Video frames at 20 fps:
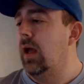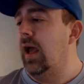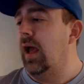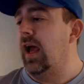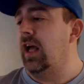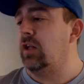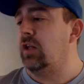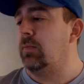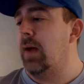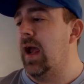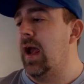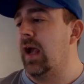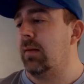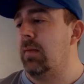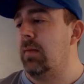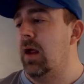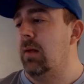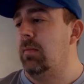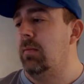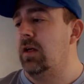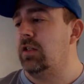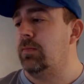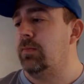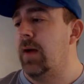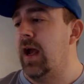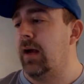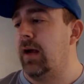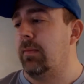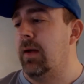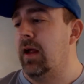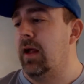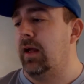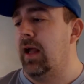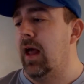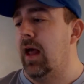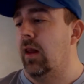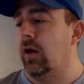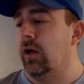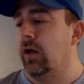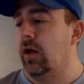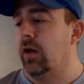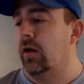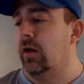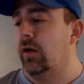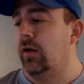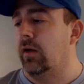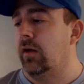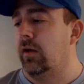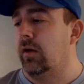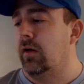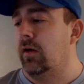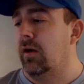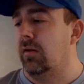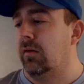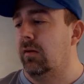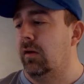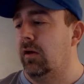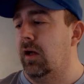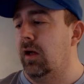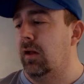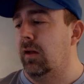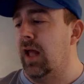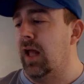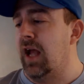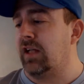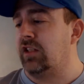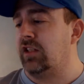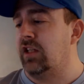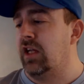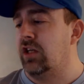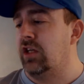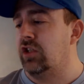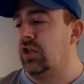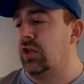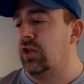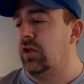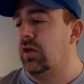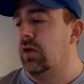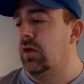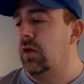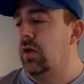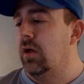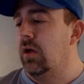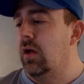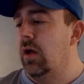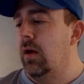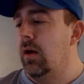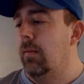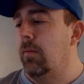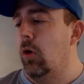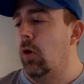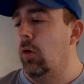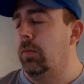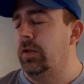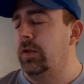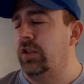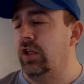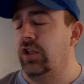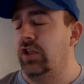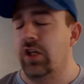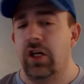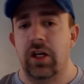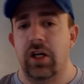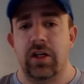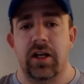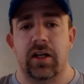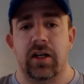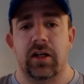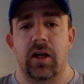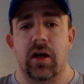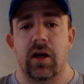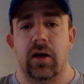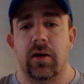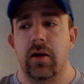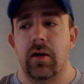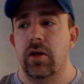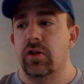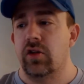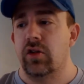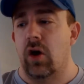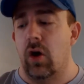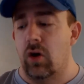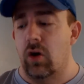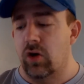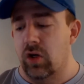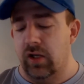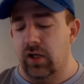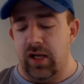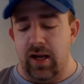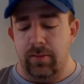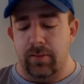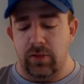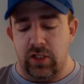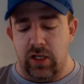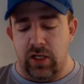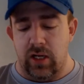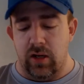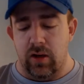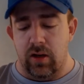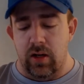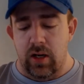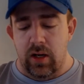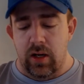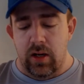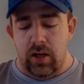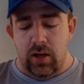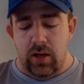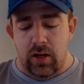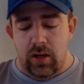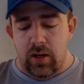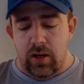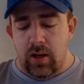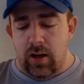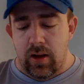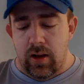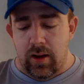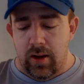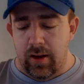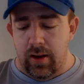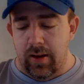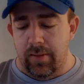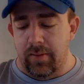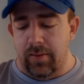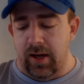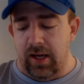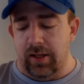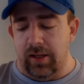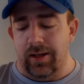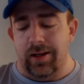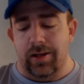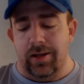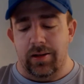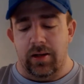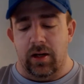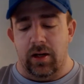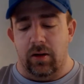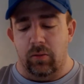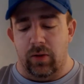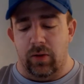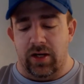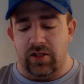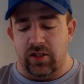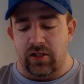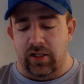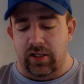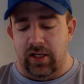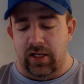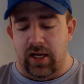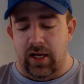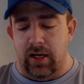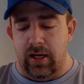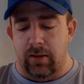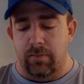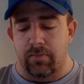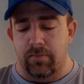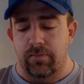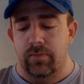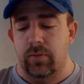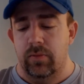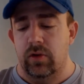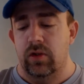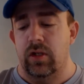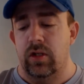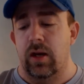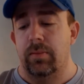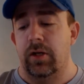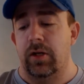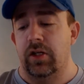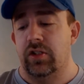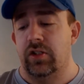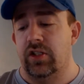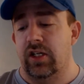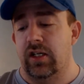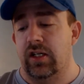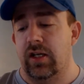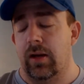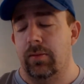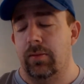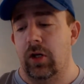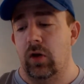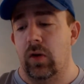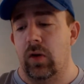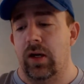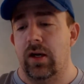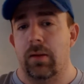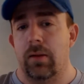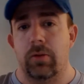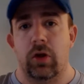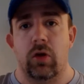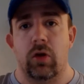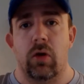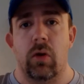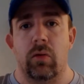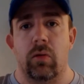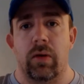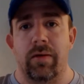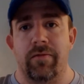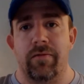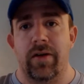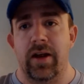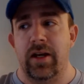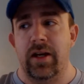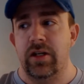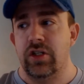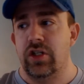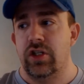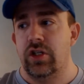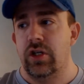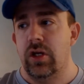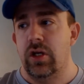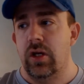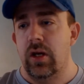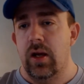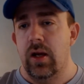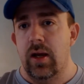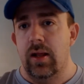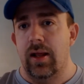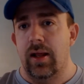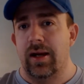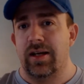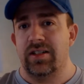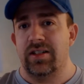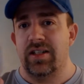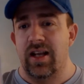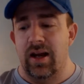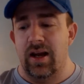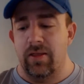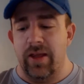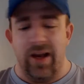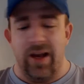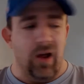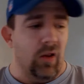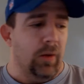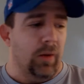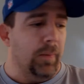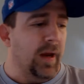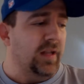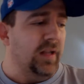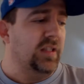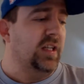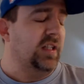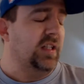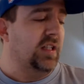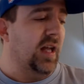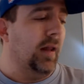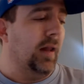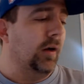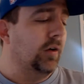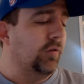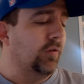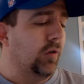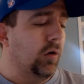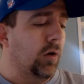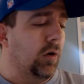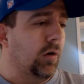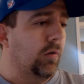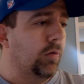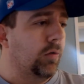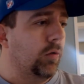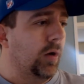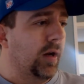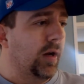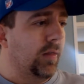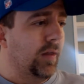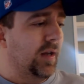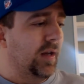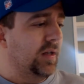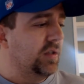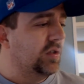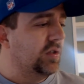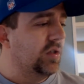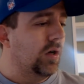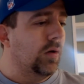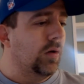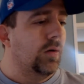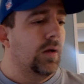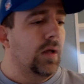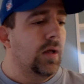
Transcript: has Pac-Man, Miss Pac-Man, Galaga, Galaxation, Pole Position, and Dig Dug. It's all good games there. And then a wrestling game, WCW NWO Revenge. Like I said, I think I only paid $6 for all 3 of these, so